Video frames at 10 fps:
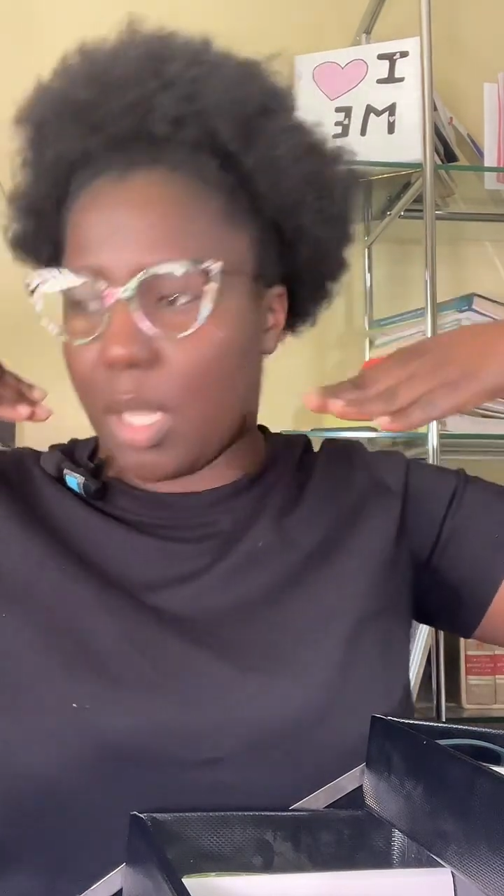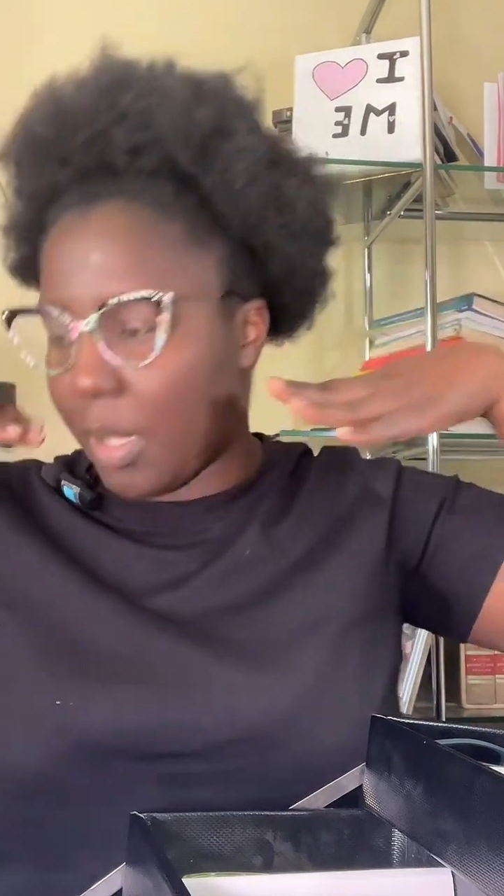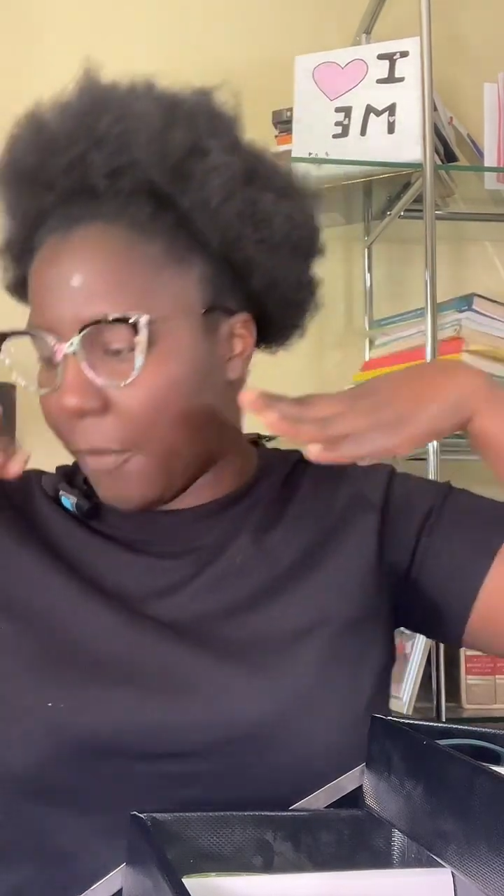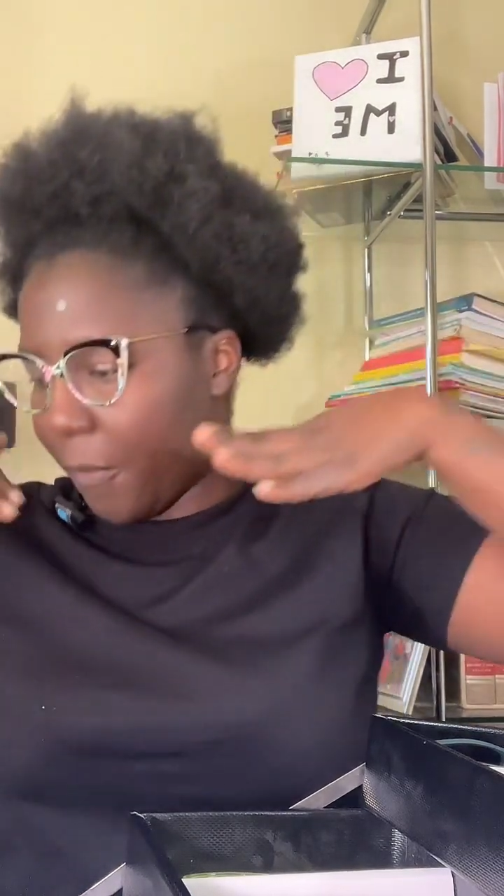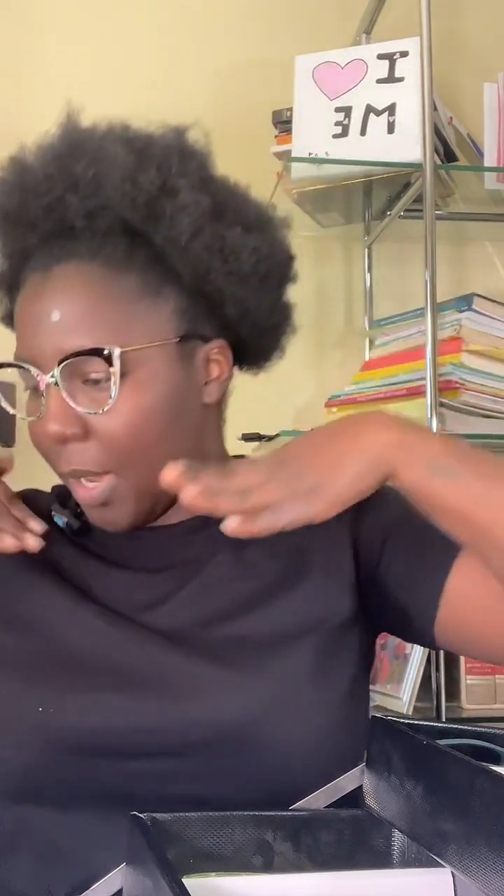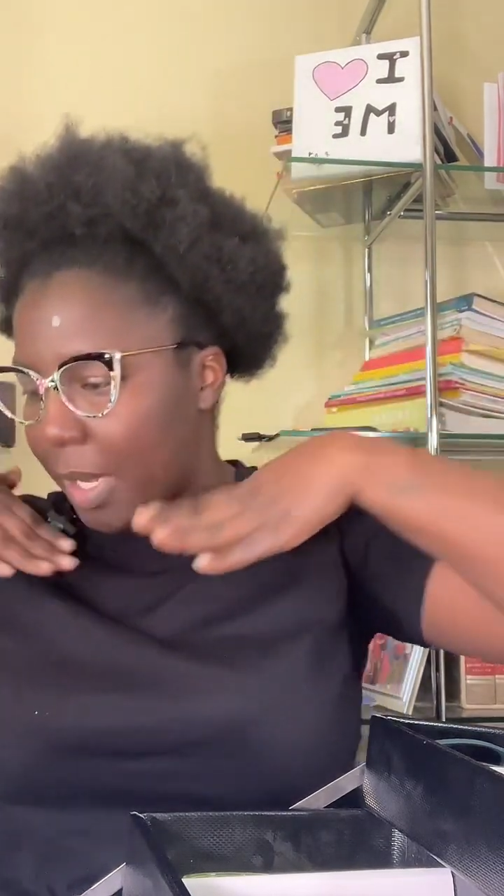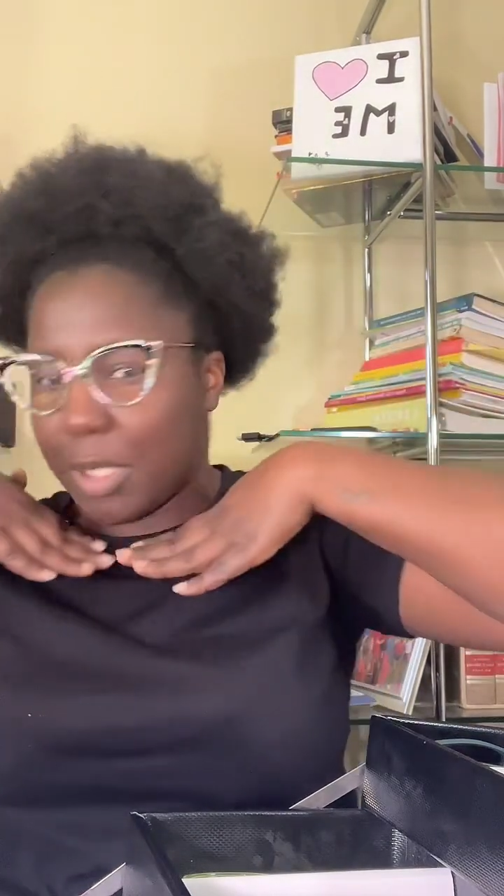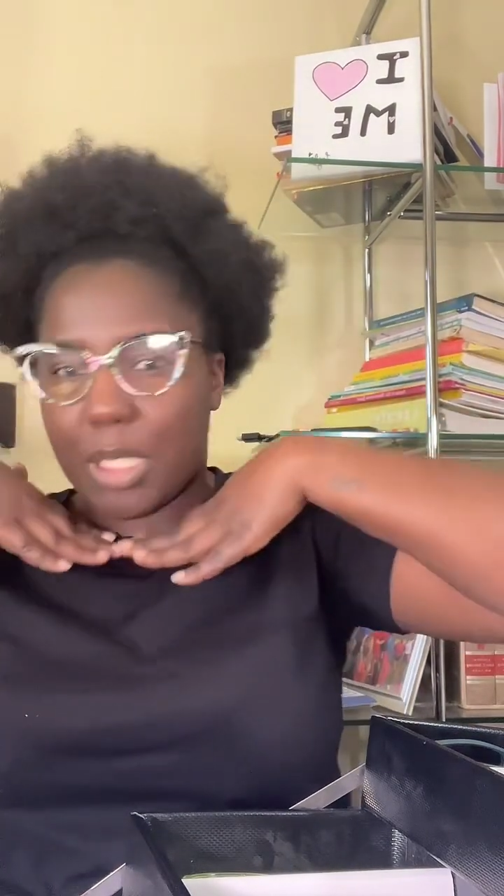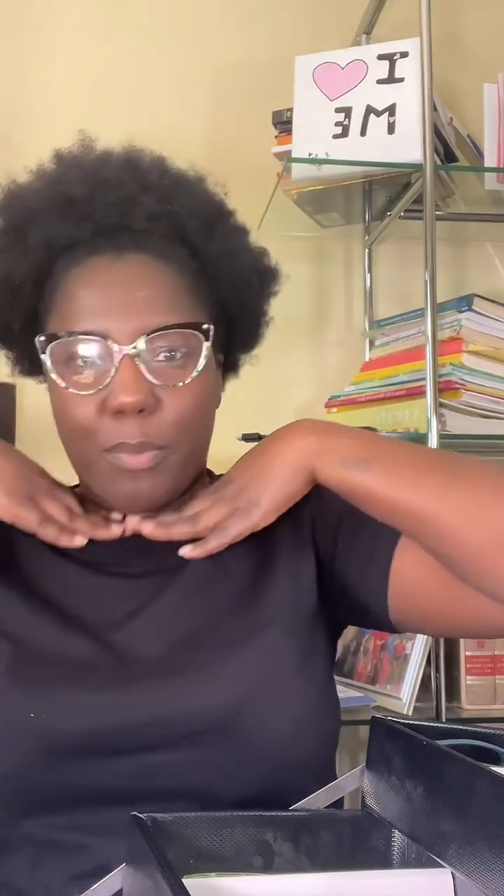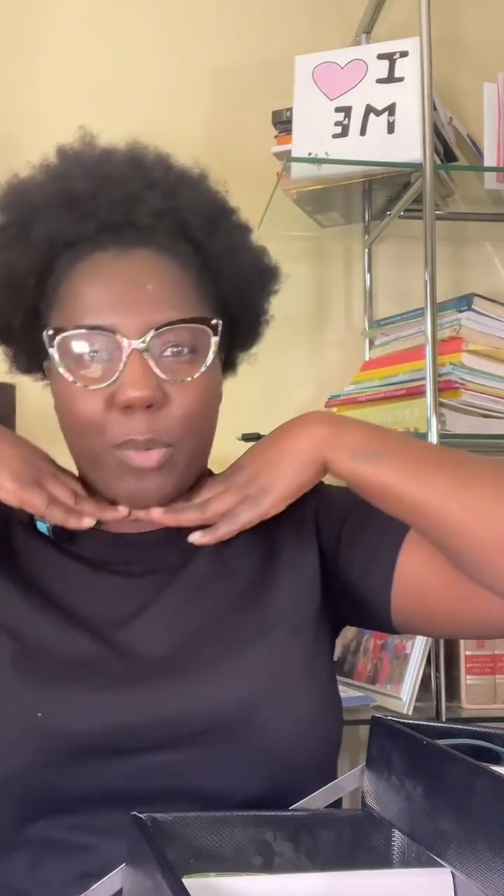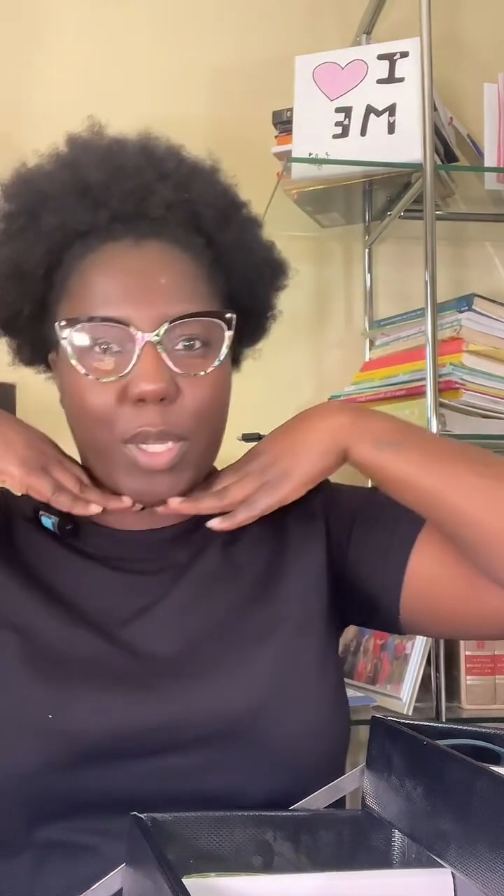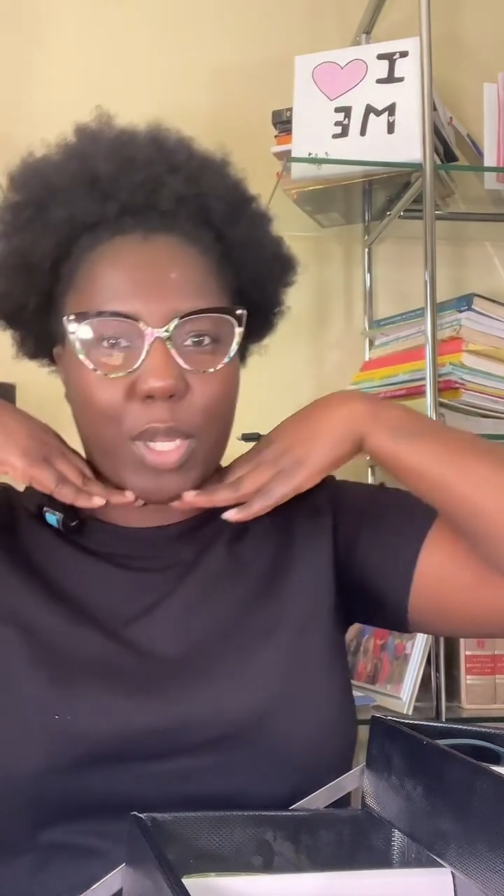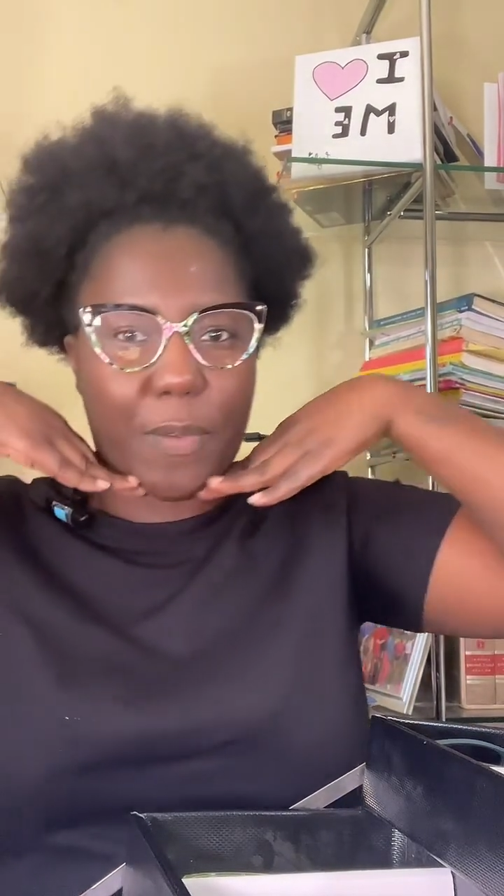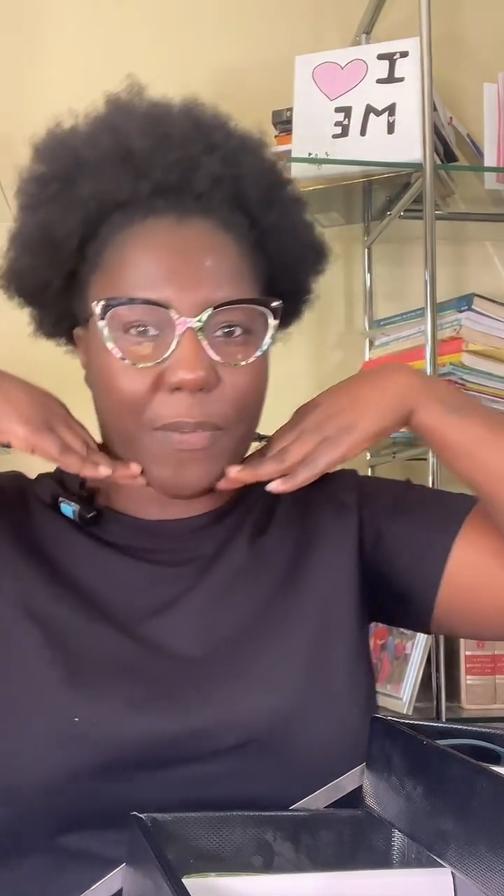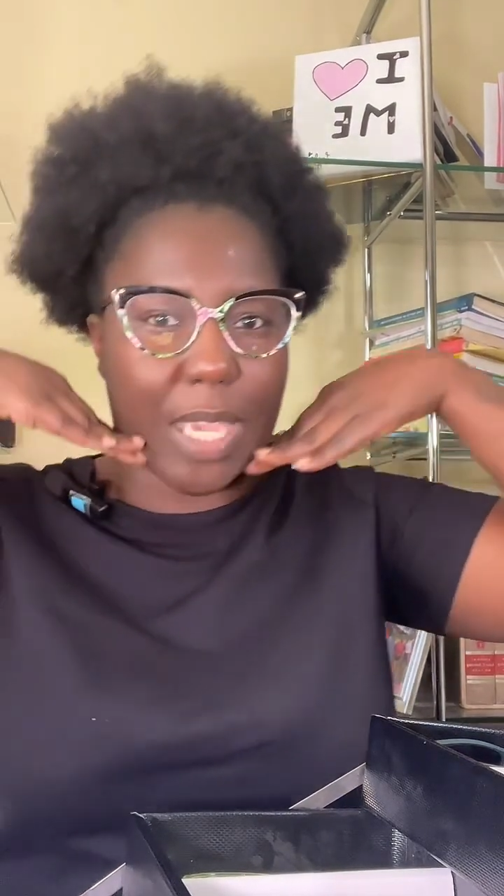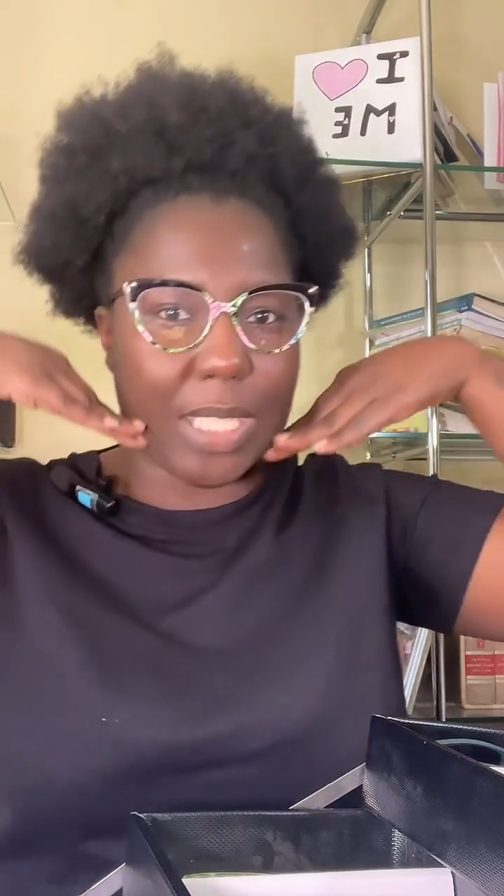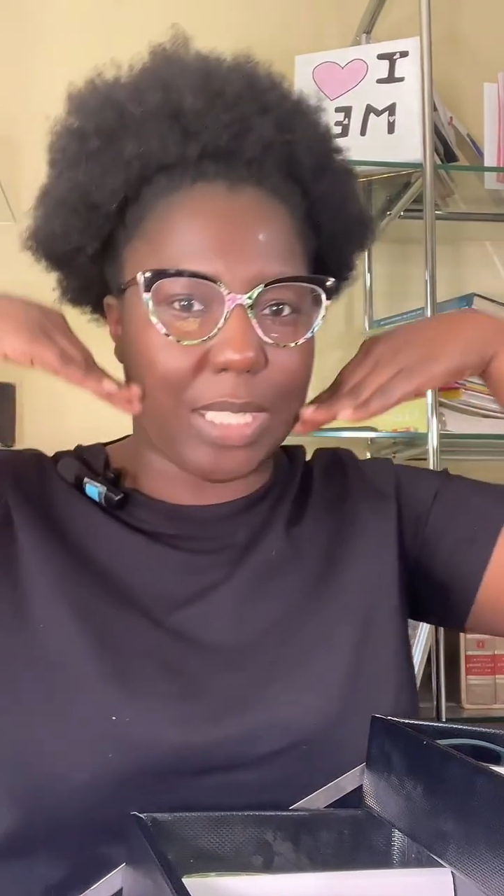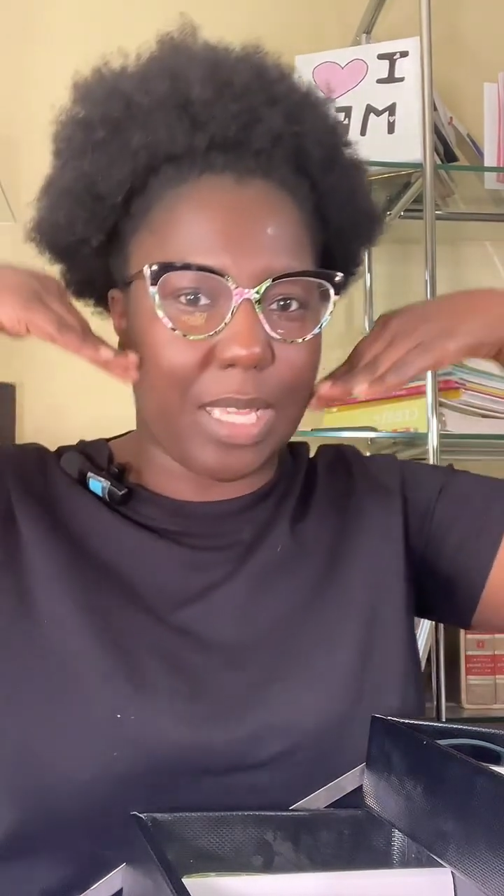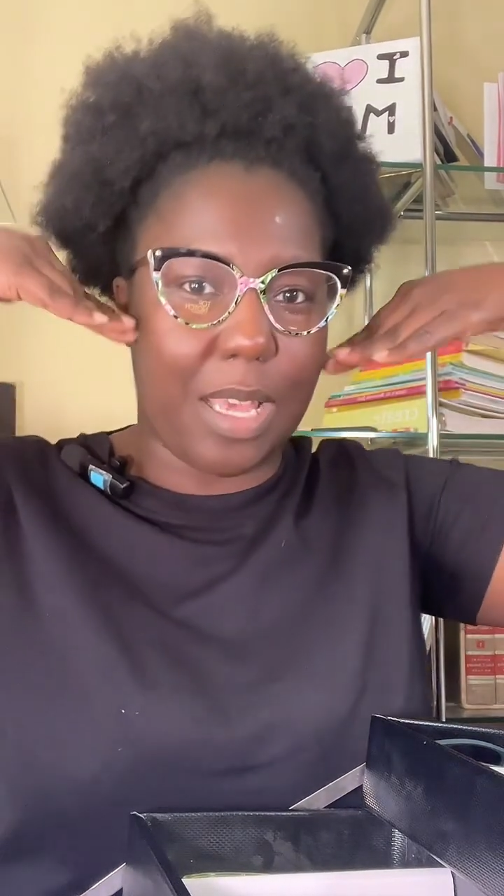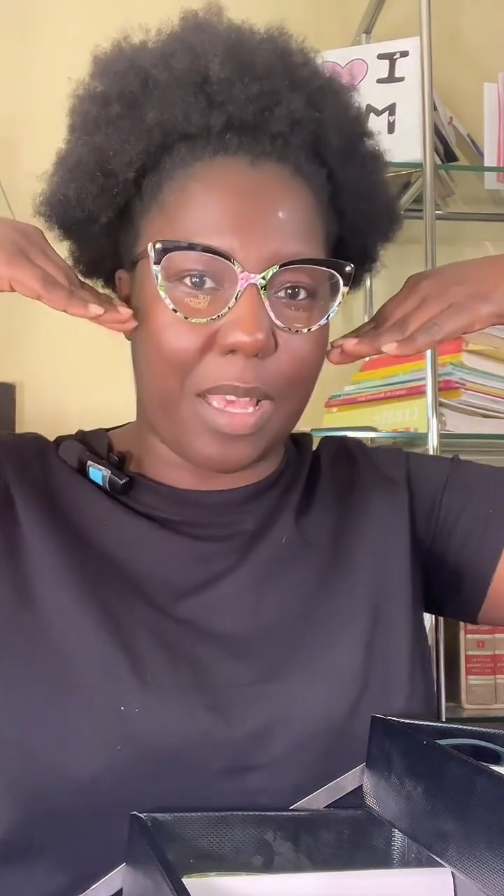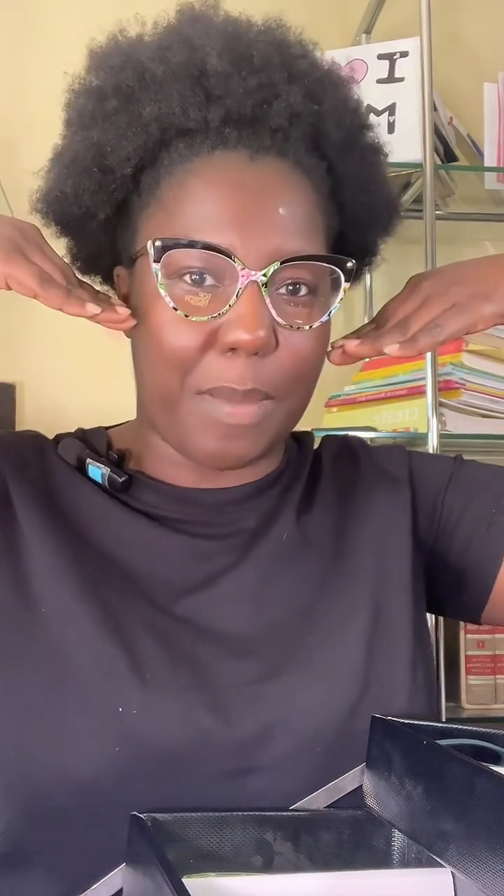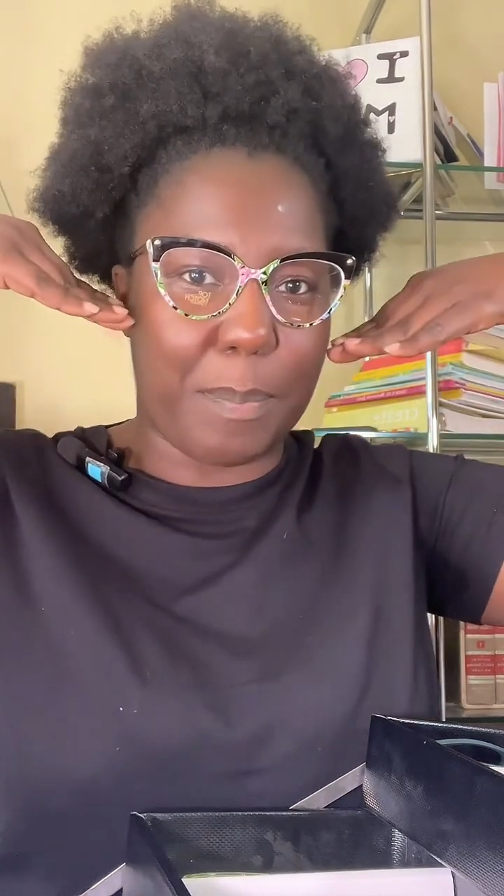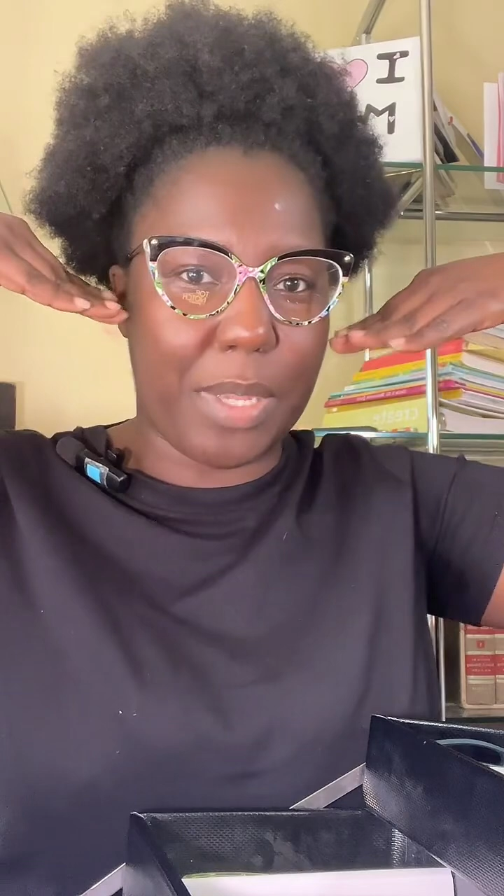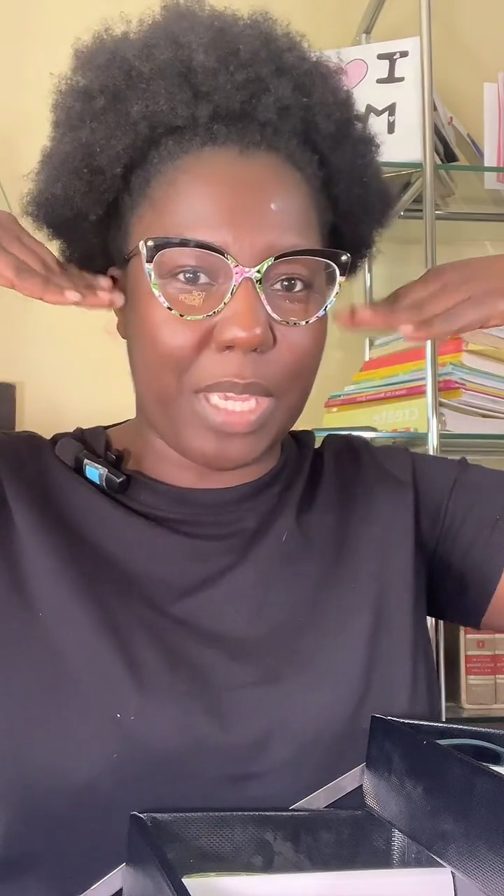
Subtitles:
your face up.